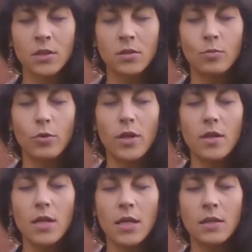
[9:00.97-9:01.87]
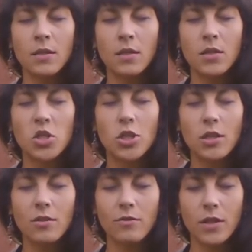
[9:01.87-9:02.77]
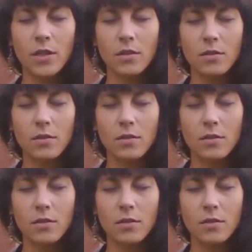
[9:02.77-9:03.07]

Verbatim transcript: To breathe it in, the chi of it,